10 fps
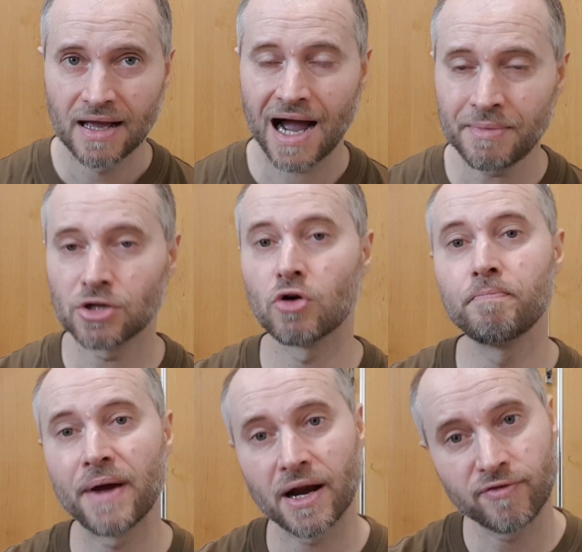I mean,
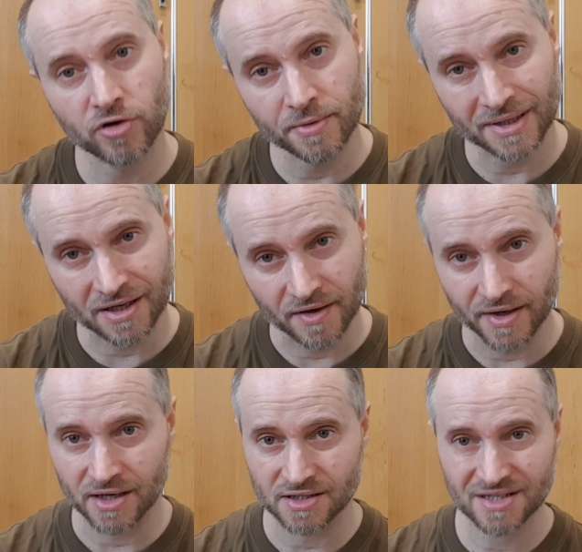compare for the
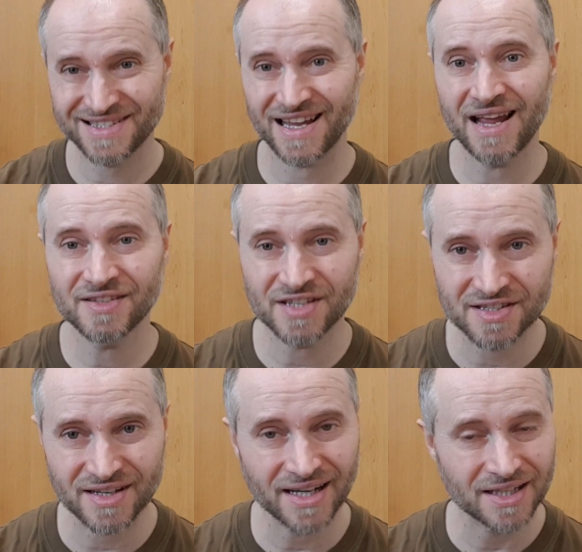materials. It's
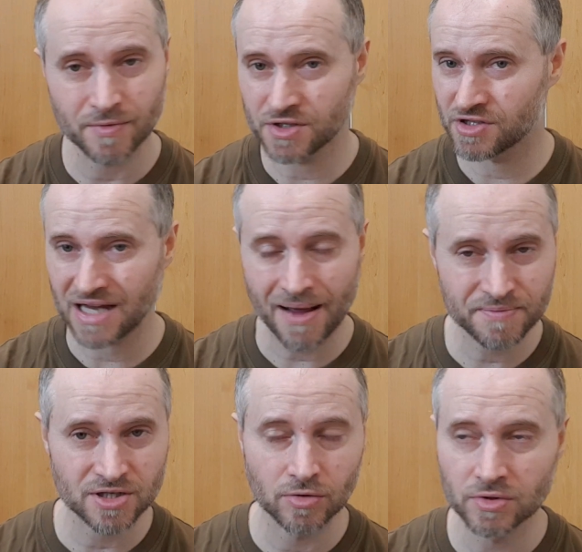N690, which is
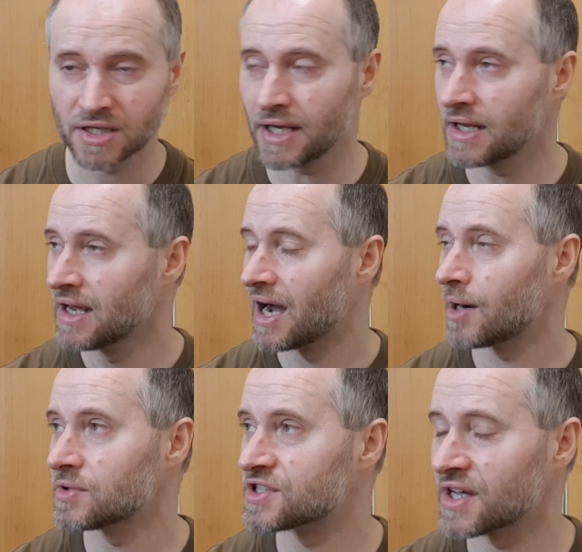absolutely, I
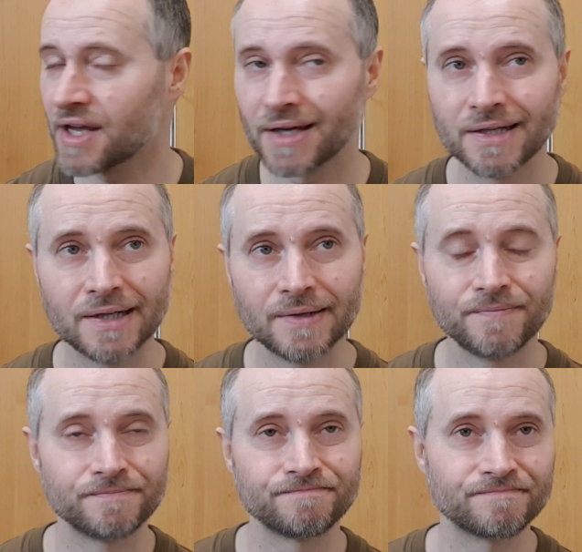would say,
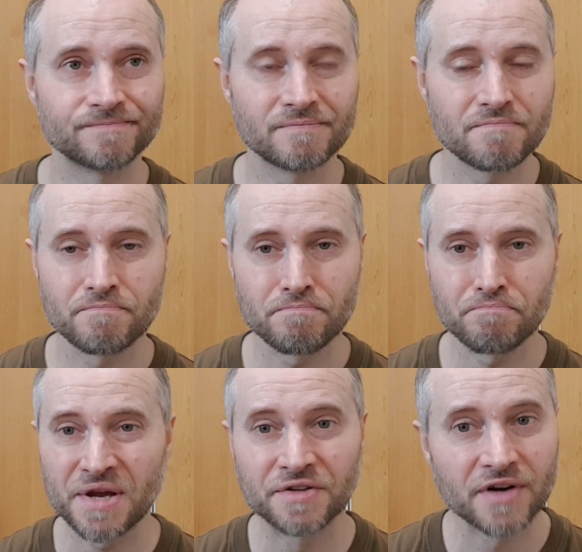
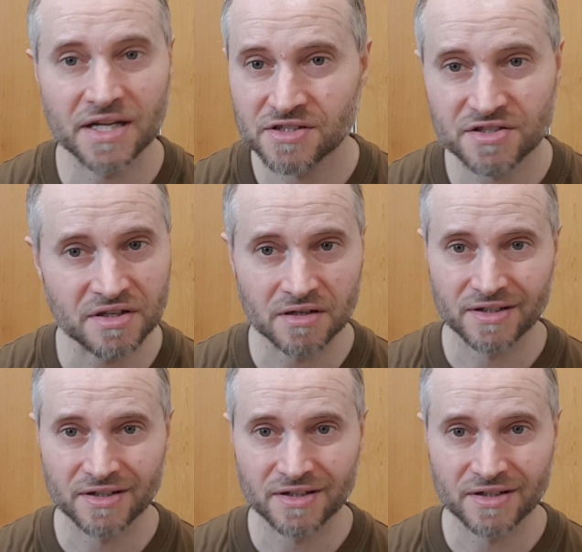mid-range steel.